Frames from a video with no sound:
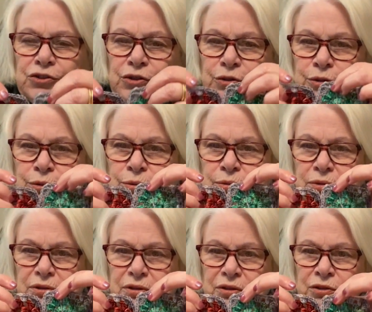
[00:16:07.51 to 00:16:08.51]
to
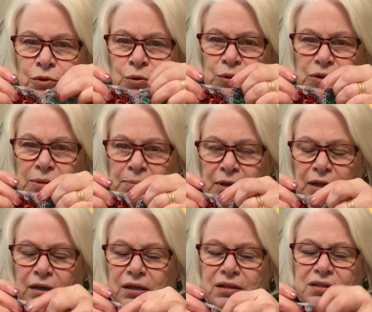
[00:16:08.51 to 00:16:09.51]
use the
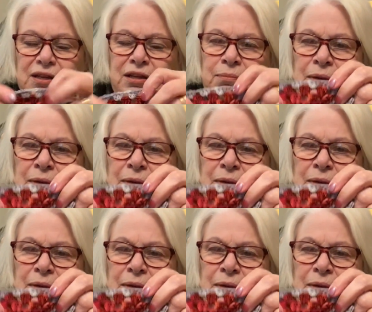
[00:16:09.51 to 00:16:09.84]
minis and